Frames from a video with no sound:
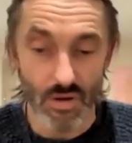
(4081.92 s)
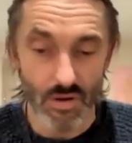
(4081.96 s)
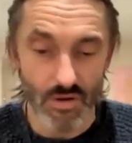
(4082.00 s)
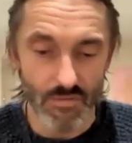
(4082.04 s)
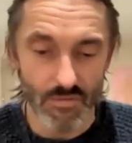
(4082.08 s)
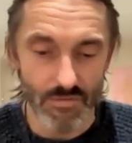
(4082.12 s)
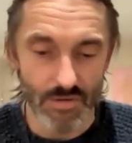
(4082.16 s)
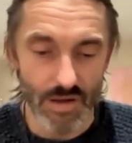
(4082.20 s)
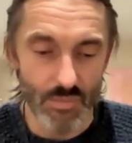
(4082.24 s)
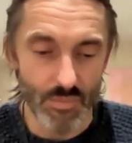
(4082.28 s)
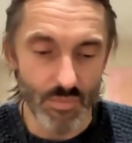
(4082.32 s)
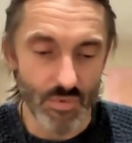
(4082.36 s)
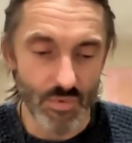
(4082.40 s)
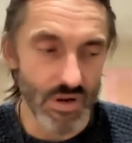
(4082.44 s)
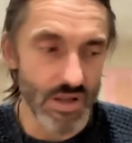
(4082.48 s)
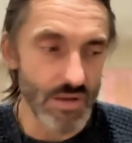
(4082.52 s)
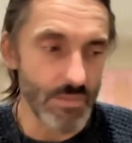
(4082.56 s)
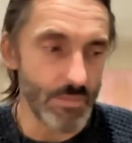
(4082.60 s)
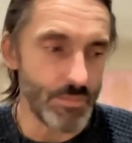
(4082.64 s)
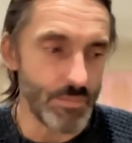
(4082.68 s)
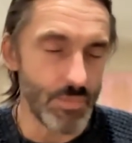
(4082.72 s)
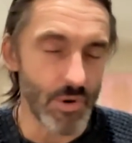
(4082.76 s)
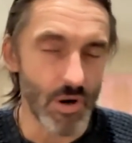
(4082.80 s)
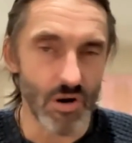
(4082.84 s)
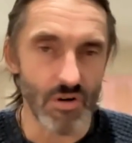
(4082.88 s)
February,
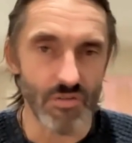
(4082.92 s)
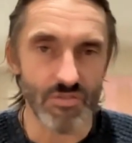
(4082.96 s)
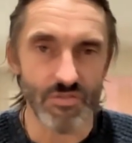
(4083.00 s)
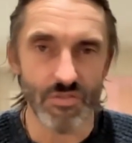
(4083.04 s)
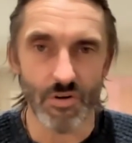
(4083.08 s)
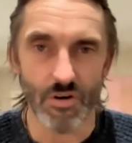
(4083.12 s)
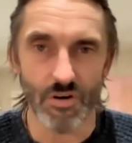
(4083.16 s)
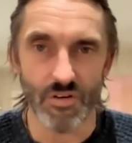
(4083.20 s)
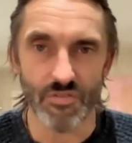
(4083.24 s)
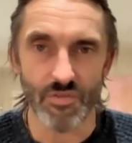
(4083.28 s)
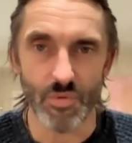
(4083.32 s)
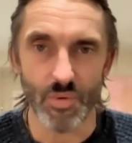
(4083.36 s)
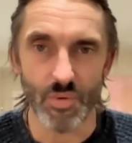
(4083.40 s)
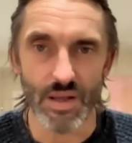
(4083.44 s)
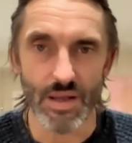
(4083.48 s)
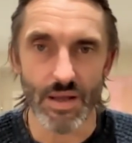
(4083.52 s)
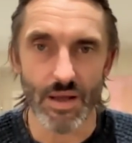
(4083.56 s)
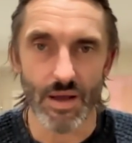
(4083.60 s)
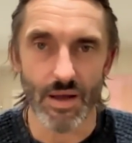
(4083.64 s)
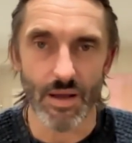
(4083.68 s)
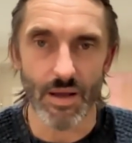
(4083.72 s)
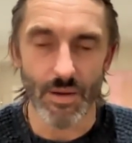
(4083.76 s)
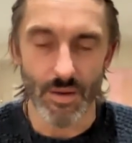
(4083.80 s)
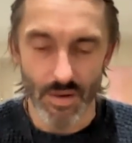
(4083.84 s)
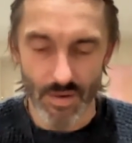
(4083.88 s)
off we
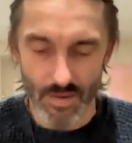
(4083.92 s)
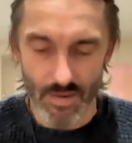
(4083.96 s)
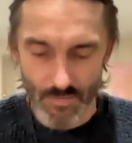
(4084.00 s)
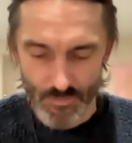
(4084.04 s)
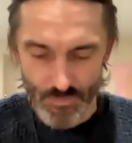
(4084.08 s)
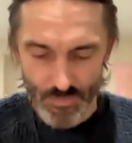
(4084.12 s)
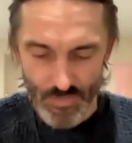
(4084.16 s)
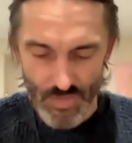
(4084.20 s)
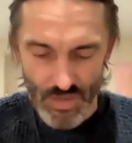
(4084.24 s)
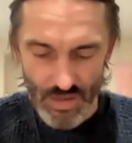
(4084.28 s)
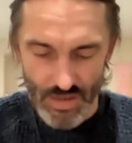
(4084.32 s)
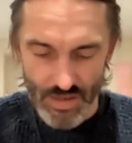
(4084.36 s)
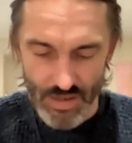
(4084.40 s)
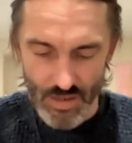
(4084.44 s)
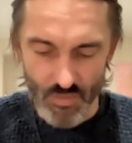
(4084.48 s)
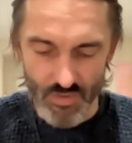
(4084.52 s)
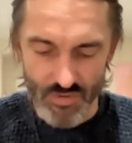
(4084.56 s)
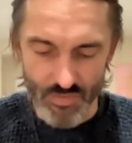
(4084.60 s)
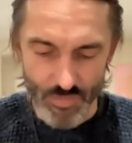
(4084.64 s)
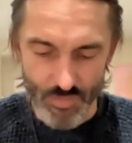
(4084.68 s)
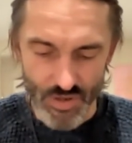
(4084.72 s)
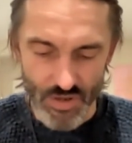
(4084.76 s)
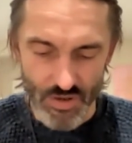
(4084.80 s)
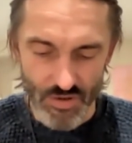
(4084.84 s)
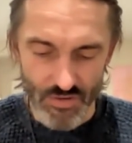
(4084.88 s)
go. And it was
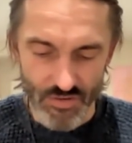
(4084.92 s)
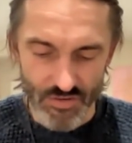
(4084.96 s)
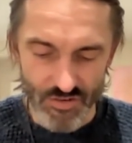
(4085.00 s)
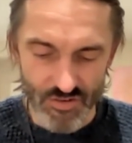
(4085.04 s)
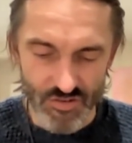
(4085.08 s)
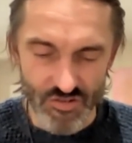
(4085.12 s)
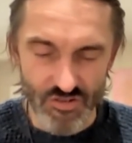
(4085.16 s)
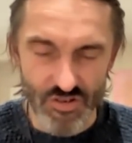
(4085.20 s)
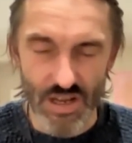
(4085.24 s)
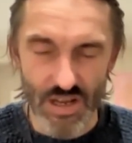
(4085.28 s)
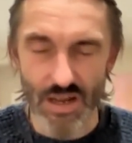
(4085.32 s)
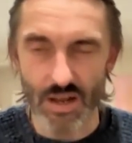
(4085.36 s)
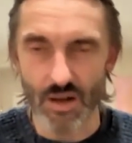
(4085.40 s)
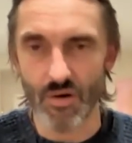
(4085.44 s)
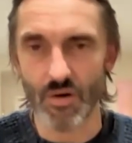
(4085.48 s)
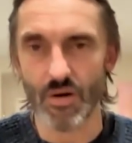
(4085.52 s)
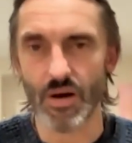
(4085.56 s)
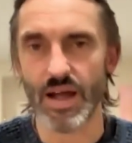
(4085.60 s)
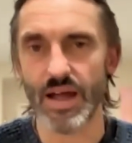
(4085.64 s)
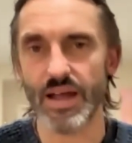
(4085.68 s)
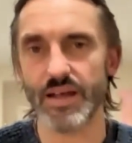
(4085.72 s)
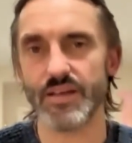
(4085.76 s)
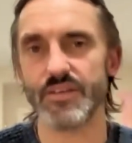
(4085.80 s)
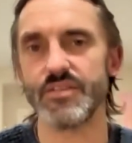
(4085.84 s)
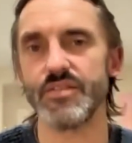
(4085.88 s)
because a chakra
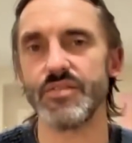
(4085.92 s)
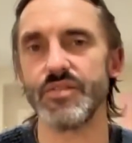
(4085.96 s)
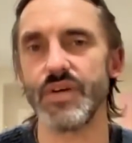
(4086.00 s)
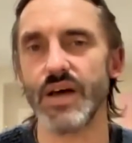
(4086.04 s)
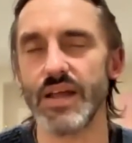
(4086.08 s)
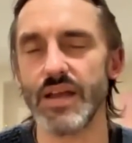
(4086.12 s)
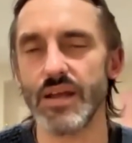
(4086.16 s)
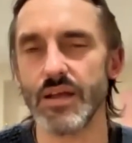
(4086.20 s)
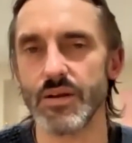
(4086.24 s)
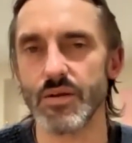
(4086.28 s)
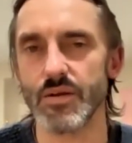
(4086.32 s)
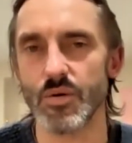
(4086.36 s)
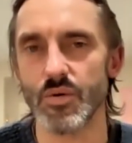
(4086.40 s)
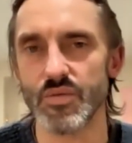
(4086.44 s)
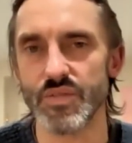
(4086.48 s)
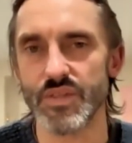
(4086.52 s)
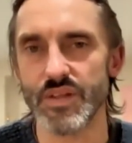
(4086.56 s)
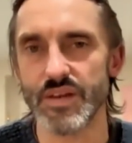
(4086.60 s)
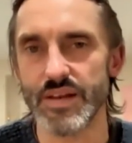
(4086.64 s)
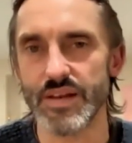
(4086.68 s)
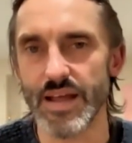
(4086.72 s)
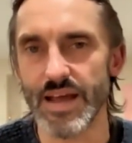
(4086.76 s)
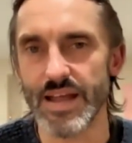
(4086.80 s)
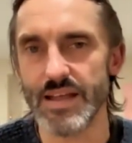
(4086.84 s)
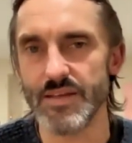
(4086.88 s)
activated called the
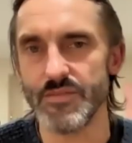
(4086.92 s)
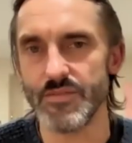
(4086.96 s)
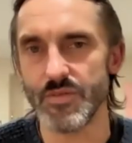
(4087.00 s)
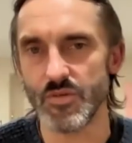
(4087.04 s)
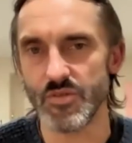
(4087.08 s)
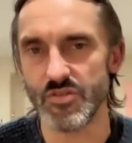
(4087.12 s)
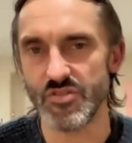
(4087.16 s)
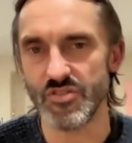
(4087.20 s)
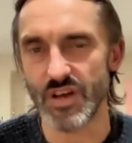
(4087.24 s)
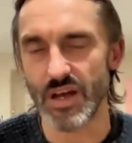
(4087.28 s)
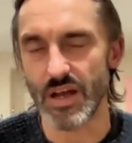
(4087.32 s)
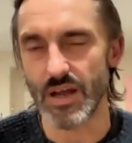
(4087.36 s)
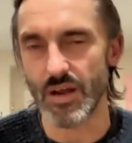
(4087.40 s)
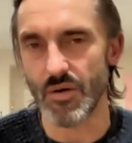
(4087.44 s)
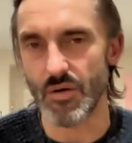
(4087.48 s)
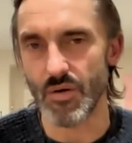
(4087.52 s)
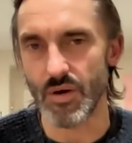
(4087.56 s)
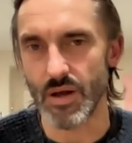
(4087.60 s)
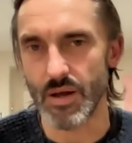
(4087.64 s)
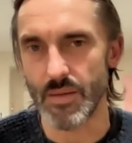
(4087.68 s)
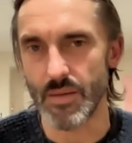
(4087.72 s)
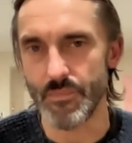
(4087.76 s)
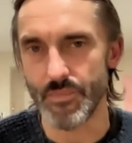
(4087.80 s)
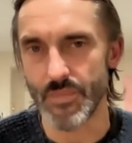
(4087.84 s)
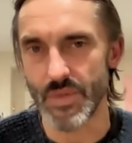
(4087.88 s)
navel
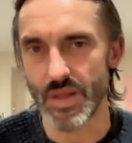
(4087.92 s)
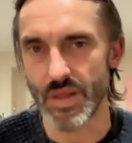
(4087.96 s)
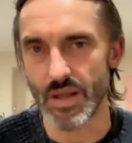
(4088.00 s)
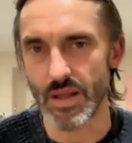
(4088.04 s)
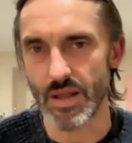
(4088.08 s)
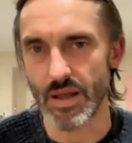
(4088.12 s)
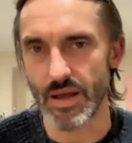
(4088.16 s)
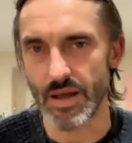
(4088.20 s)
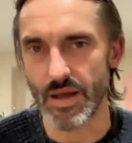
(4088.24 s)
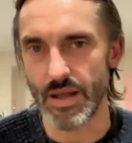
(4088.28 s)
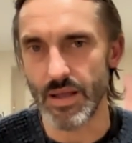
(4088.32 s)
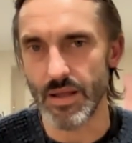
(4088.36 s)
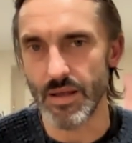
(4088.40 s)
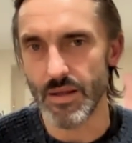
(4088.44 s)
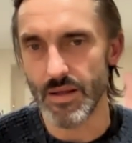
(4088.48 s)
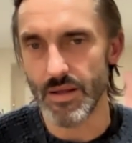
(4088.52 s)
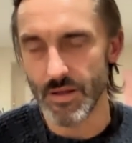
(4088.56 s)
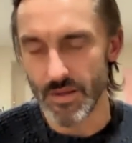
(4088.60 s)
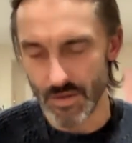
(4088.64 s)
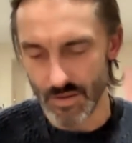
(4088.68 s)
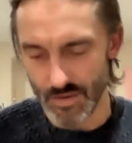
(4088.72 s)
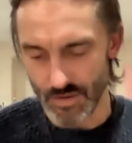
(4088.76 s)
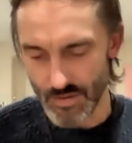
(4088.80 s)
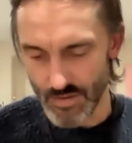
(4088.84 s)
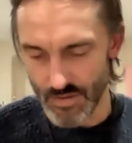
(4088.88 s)
chakra. And
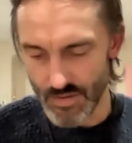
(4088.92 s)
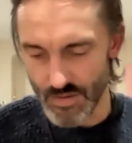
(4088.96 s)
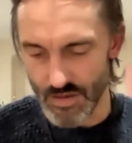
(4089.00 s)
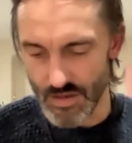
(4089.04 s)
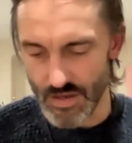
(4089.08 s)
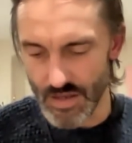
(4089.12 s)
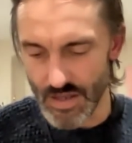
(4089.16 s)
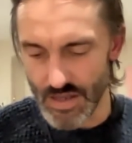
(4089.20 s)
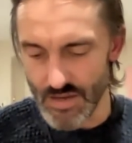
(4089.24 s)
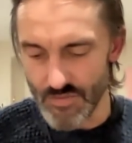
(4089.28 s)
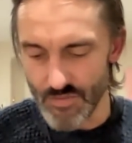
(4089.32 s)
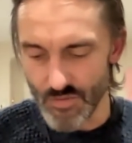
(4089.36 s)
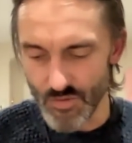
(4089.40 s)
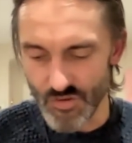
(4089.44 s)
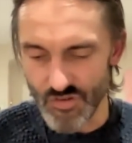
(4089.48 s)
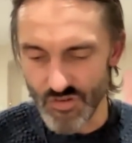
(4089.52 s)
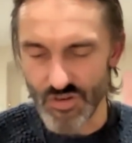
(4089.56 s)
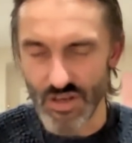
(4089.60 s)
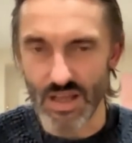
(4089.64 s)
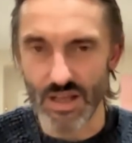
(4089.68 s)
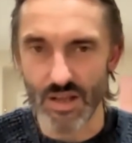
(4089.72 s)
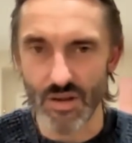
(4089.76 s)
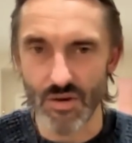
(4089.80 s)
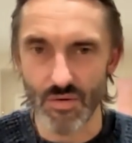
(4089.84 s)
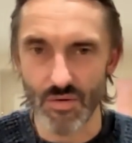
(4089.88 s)
the navel
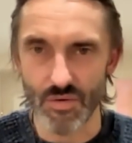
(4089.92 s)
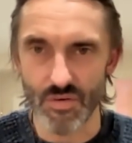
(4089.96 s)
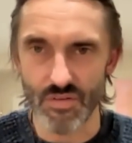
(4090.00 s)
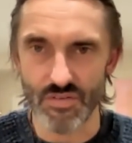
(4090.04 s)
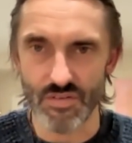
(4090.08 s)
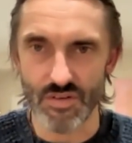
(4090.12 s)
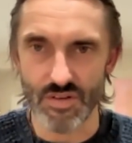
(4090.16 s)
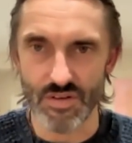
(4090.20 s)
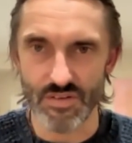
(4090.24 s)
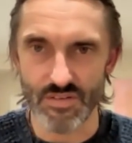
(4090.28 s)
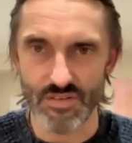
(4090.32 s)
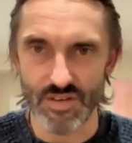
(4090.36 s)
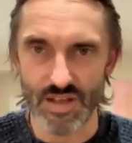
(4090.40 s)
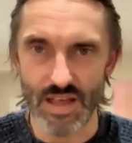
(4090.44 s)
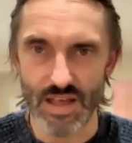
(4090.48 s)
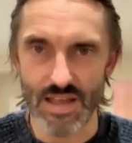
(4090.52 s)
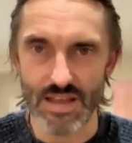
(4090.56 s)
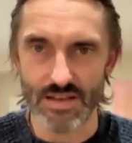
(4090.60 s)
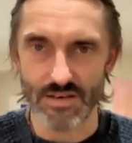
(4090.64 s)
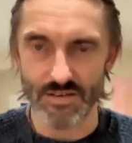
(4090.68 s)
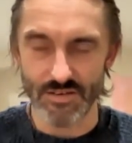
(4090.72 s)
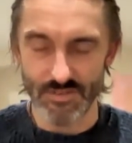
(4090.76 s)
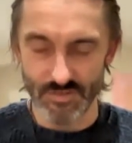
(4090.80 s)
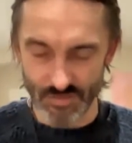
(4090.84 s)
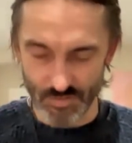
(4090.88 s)
chakra is
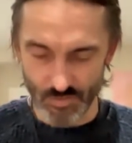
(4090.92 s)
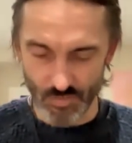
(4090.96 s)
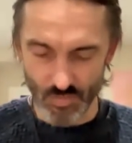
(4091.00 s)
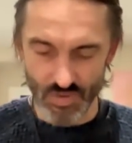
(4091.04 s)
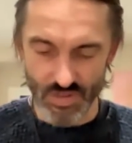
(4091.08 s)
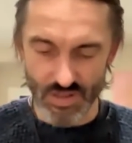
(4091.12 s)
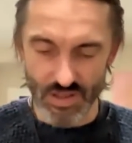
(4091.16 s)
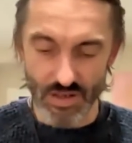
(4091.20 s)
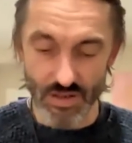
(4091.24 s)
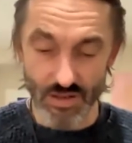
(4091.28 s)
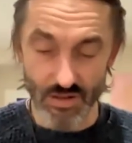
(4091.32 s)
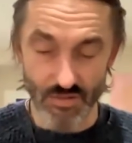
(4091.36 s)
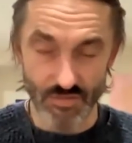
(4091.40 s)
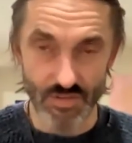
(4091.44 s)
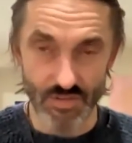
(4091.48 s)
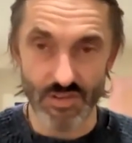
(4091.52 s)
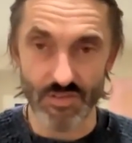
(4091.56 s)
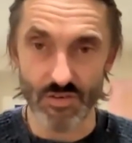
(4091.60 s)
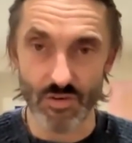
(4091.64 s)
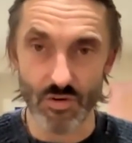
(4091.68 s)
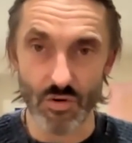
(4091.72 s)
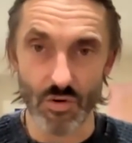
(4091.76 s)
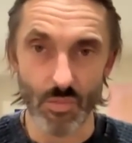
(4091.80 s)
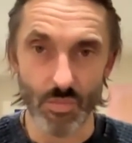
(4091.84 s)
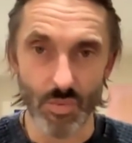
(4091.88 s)
contained within the
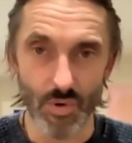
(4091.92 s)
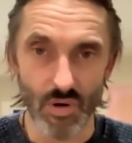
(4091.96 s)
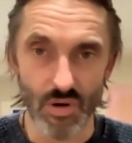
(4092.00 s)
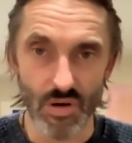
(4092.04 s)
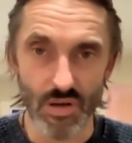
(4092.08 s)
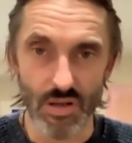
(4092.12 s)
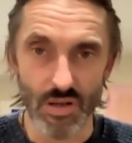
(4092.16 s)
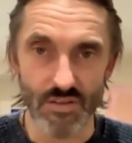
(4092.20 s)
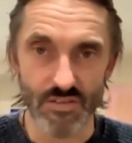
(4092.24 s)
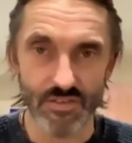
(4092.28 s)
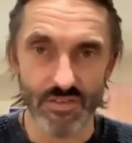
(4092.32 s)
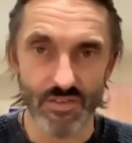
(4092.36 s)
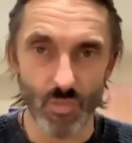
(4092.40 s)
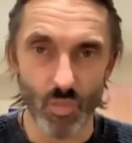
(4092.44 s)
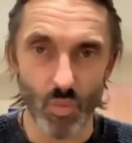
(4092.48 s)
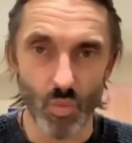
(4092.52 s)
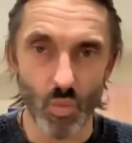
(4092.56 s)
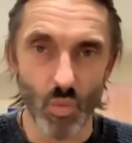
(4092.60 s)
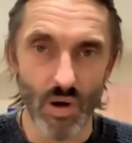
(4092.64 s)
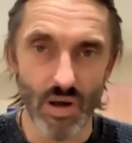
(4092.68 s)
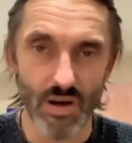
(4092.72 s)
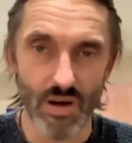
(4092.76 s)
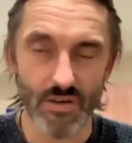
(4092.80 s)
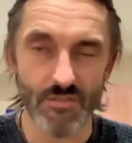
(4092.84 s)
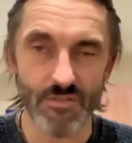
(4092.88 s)
physical body. It's the
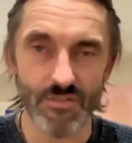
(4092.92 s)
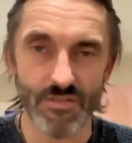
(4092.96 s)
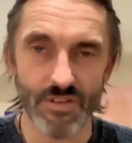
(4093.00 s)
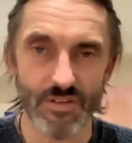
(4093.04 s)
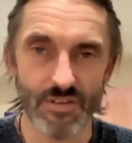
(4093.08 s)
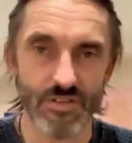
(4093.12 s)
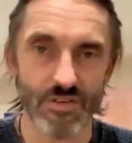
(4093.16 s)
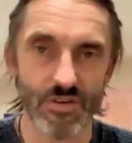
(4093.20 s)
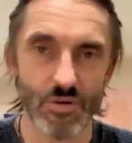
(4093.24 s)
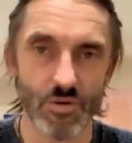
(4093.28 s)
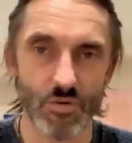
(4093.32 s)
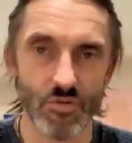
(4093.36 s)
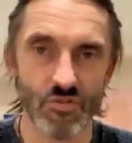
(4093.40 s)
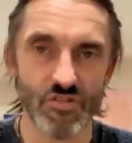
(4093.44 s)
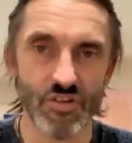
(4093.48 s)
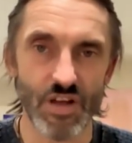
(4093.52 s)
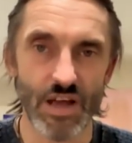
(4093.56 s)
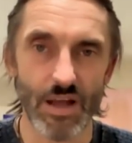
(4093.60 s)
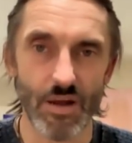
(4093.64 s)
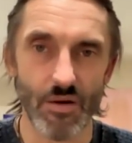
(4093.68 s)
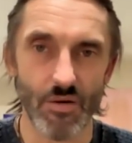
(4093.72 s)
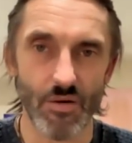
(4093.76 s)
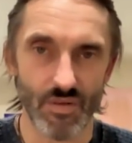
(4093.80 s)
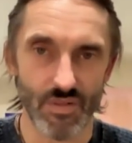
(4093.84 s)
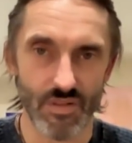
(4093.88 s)
one physical
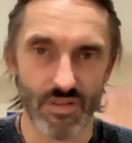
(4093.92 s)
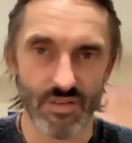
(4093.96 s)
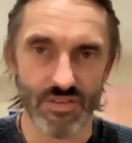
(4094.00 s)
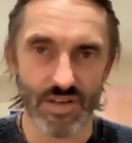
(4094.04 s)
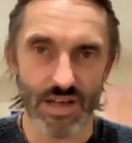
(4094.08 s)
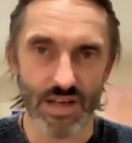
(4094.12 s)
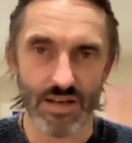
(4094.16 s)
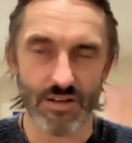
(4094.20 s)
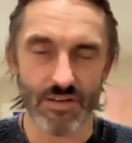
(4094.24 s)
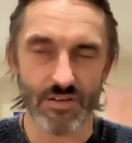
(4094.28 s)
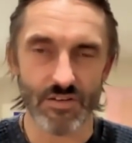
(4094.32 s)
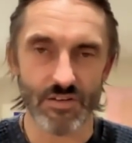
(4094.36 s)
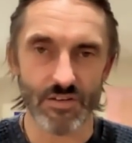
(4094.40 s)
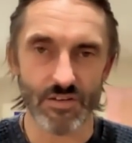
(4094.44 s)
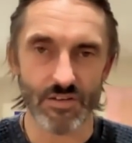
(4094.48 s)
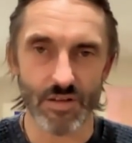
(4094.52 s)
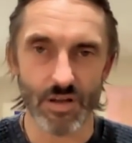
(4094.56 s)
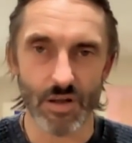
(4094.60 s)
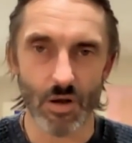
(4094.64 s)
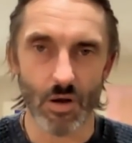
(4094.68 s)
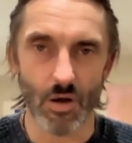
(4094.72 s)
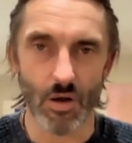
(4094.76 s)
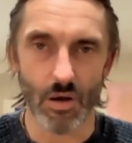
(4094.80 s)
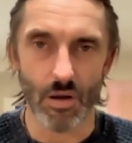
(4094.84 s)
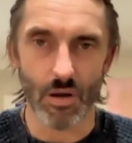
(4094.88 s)
chakra that's added to the
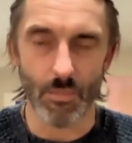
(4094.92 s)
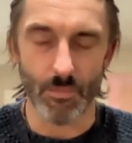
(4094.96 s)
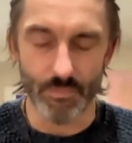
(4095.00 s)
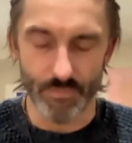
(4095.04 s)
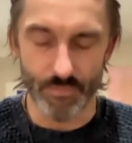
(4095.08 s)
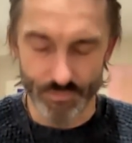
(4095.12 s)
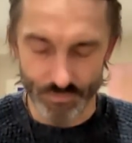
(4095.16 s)
column